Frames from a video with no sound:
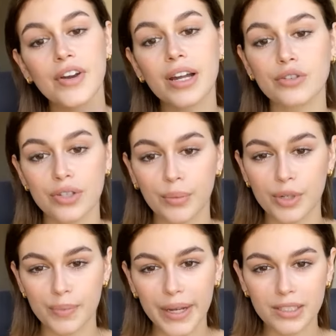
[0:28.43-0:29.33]
it's a very
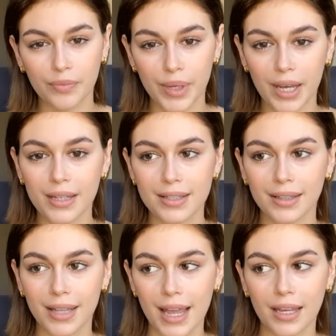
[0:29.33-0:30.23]
interesting perspective
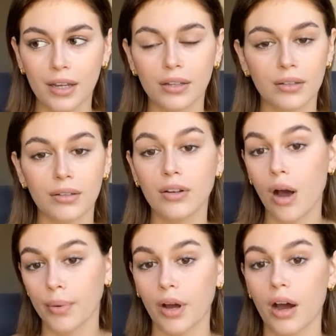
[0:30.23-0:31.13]
because, like
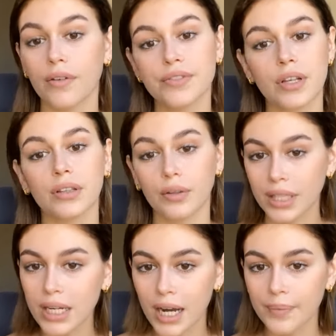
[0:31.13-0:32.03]
Nabokov's
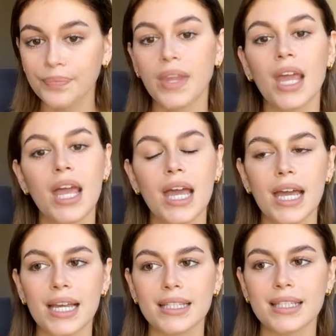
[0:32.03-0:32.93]
Lolita,
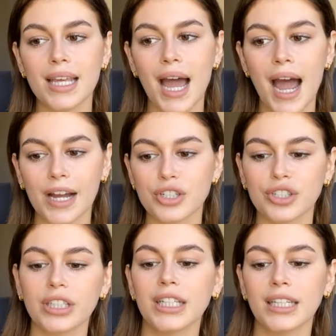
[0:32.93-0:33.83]
it's
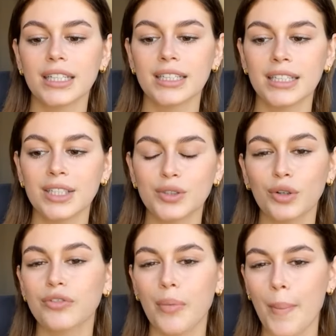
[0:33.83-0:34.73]
actually
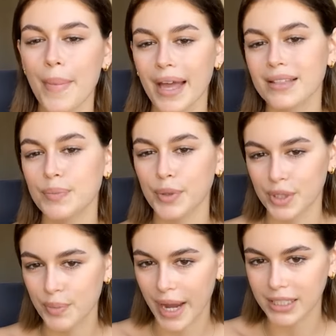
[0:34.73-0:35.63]
told from a
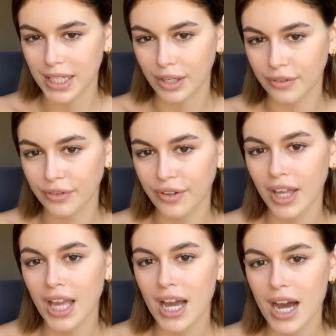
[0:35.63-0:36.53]
man's perspective
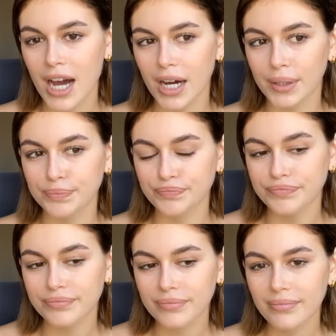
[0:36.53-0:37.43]

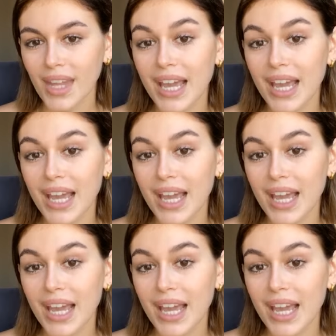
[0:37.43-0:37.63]
um,